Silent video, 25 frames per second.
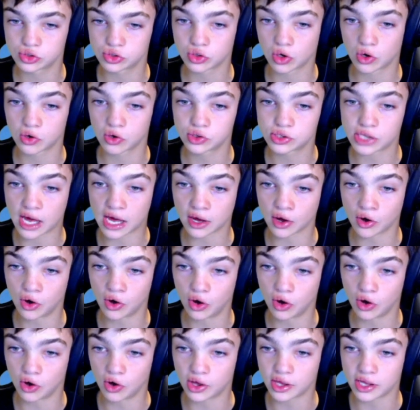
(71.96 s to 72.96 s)
Joe
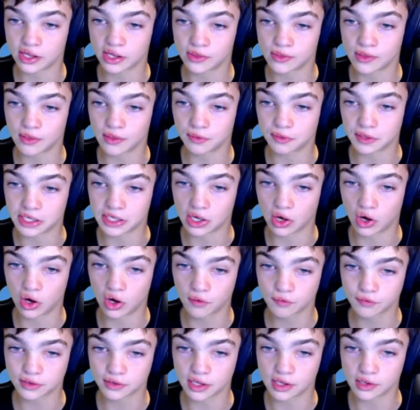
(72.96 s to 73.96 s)
Daniher in the
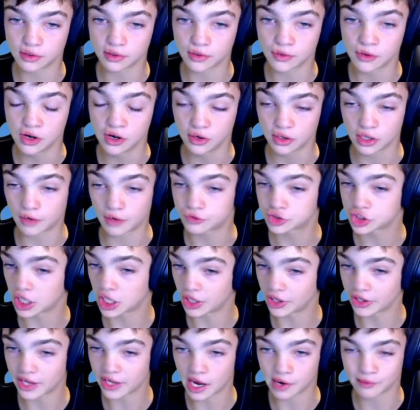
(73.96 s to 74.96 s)
off-season. Now,
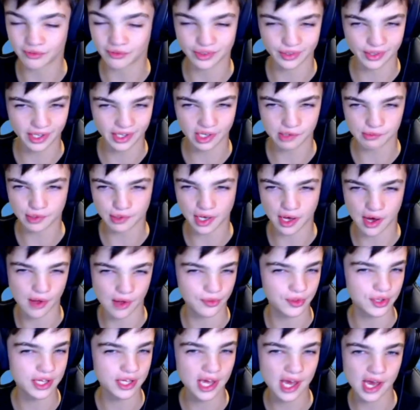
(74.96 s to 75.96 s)
Charlie Cameron, Lincoln
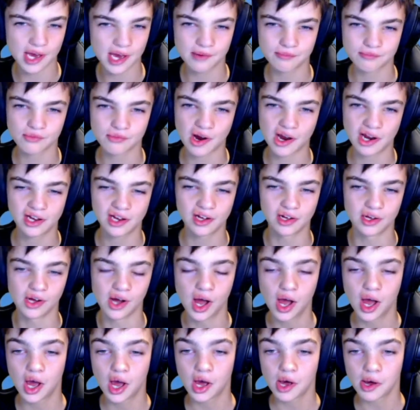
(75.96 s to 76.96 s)
McCarthy, Cam Rayner.